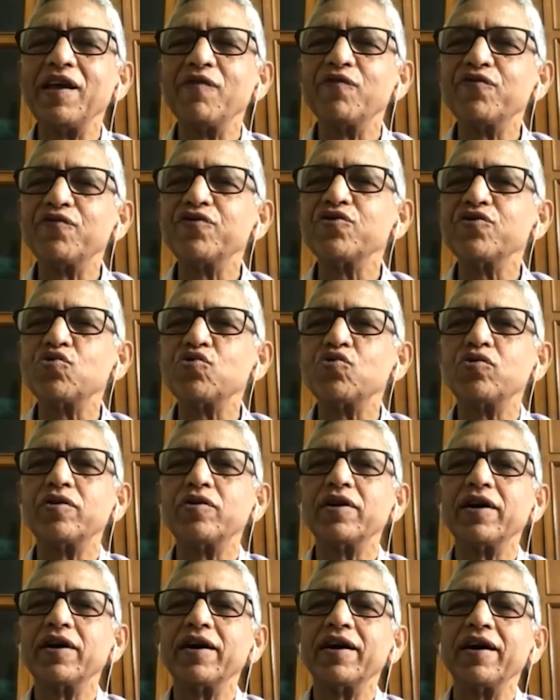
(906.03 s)
viewed
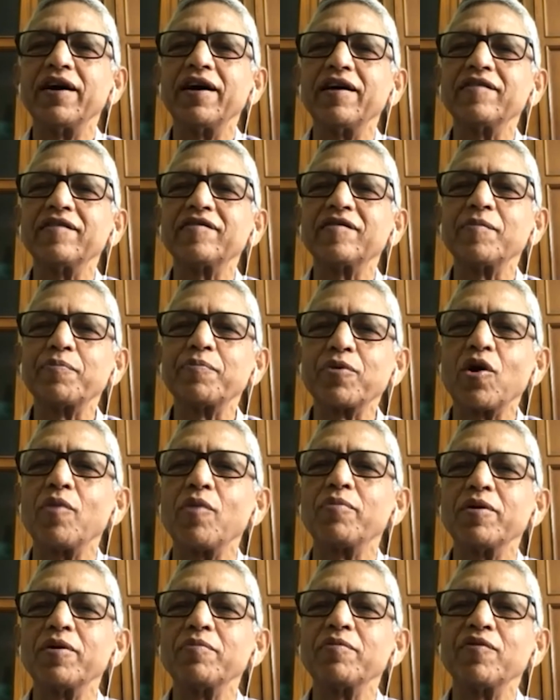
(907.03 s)
as a
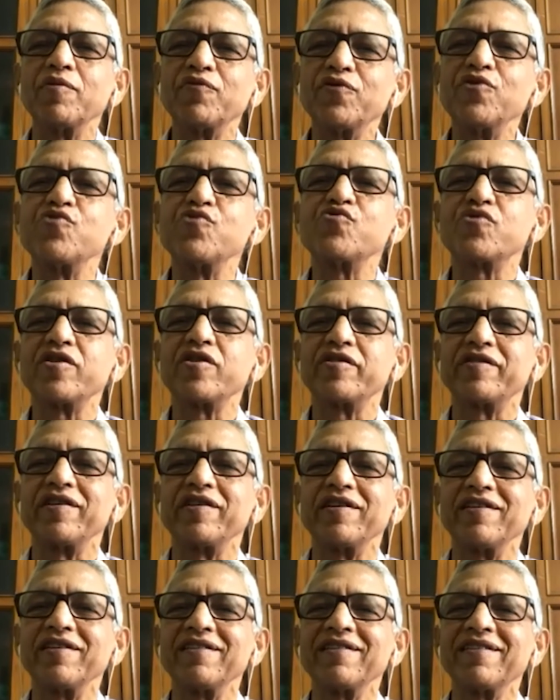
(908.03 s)
problem of
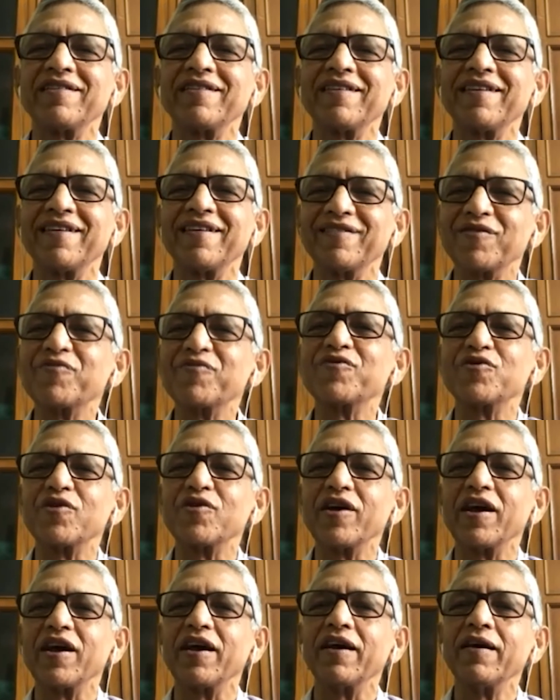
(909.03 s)
nutrition as
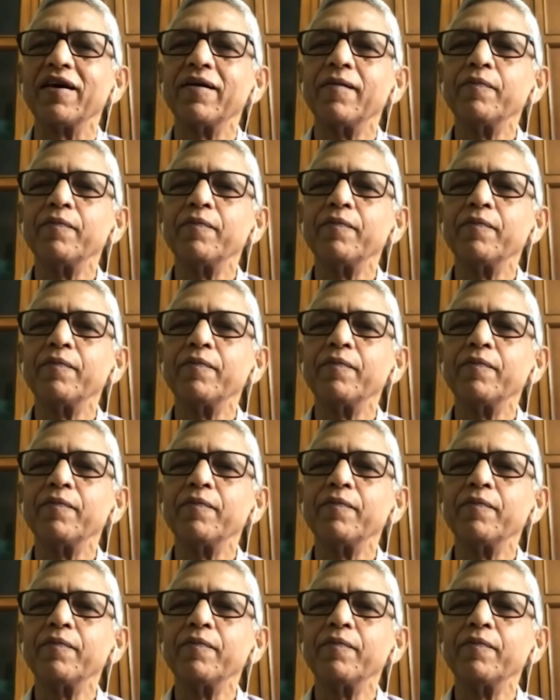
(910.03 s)
today.